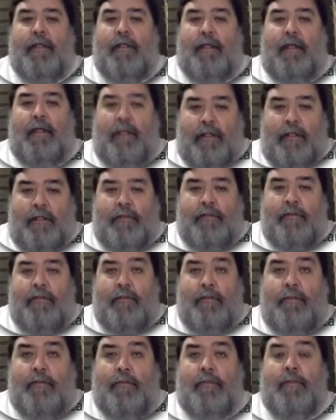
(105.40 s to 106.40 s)
And
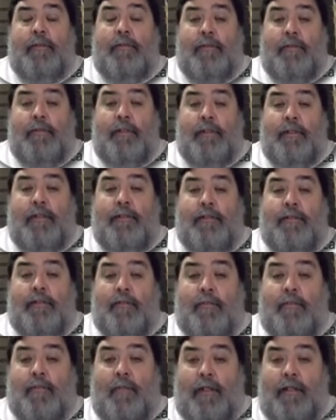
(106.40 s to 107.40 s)
2, you need
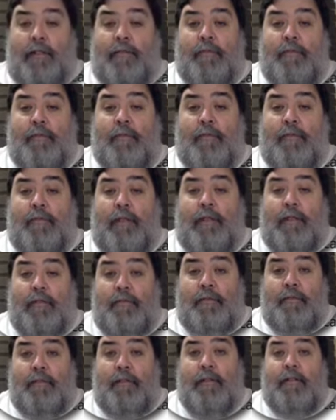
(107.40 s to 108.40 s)
to wait for your
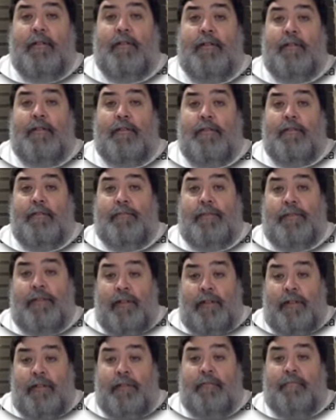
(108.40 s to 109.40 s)
current
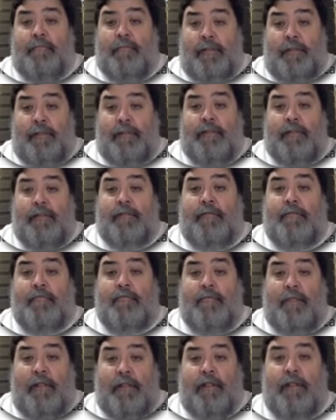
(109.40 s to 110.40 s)
substantive visa to
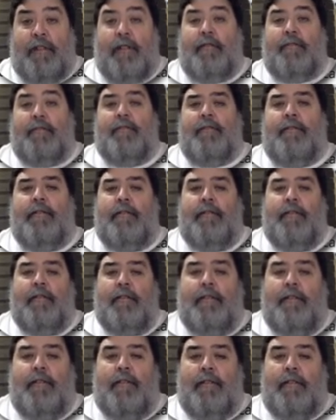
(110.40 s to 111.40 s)
run out
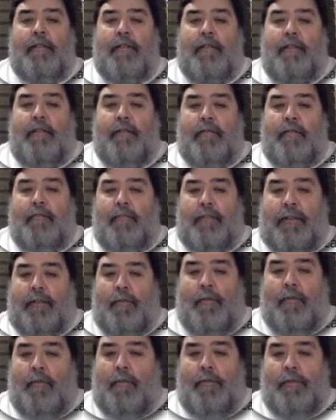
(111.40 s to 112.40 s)

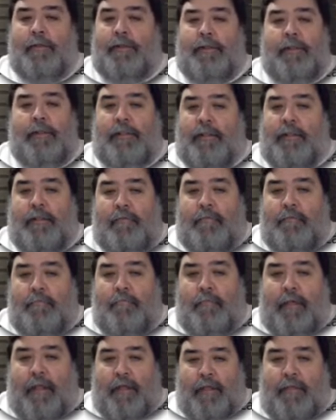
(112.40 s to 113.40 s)
because the
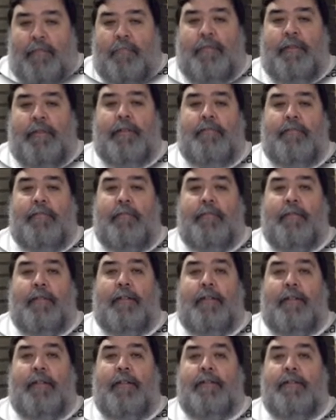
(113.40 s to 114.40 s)
main visa
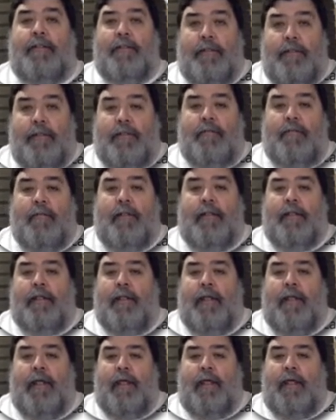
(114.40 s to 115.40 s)
application, the new one,
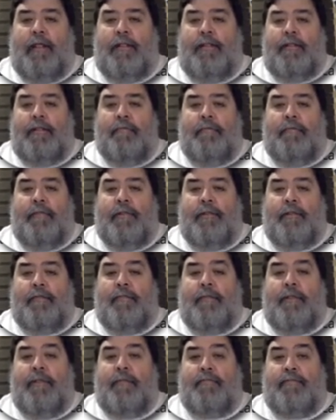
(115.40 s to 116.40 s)
hasn't finished
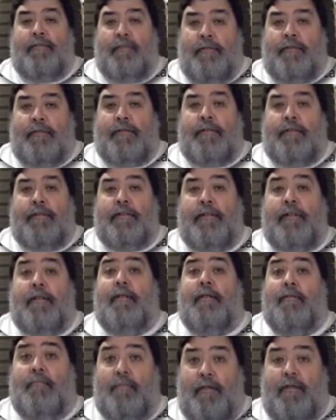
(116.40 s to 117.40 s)
being processed
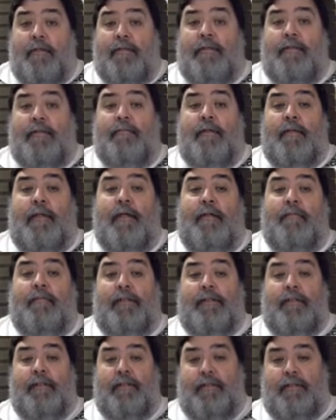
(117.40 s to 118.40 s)
by the department.